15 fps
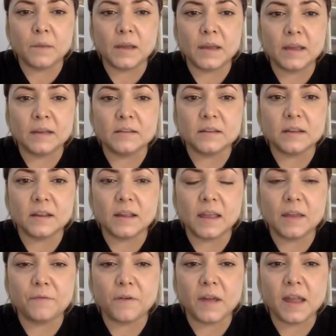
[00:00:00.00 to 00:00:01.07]
And
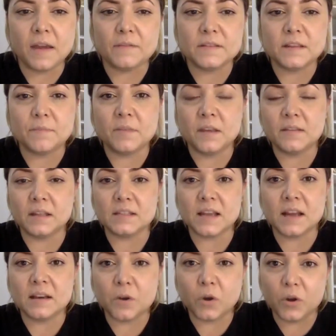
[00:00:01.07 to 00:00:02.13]
if I have something that's
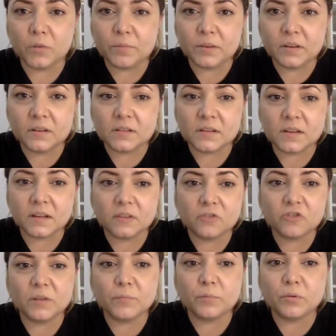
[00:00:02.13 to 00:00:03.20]
unopened, I
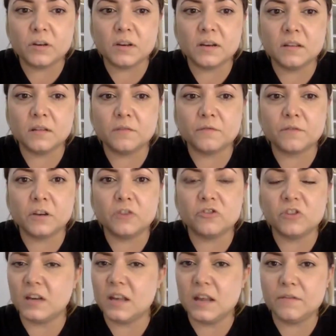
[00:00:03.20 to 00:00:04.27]
usually put it in the fridge
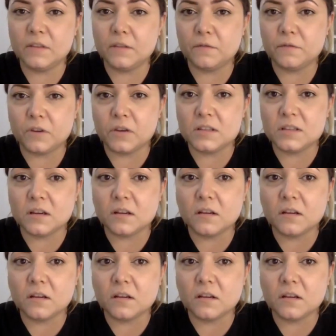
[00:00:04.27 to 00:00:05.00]
and even the freezer,